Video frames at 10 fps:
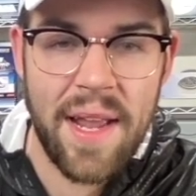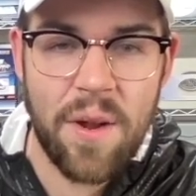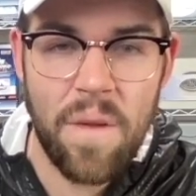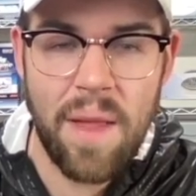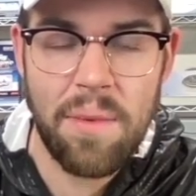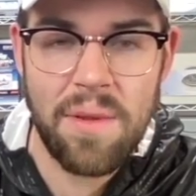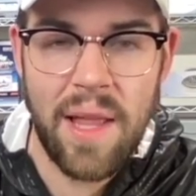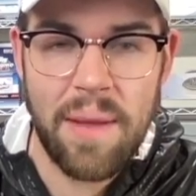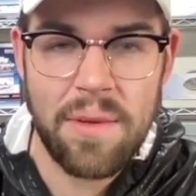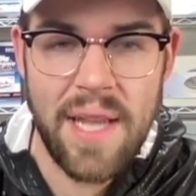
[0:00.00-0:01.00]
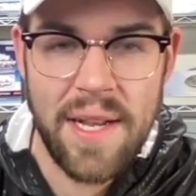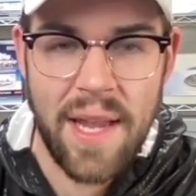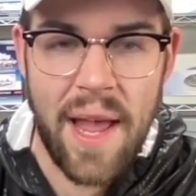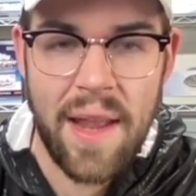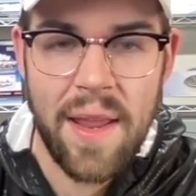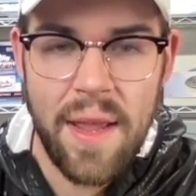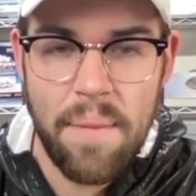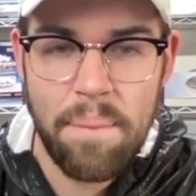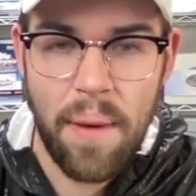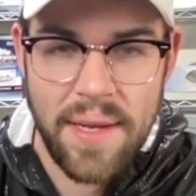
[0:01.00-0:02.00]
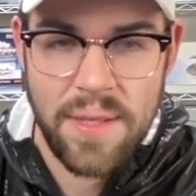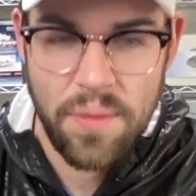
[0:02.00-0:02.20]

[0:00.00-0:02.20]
a gold label 10 yet. But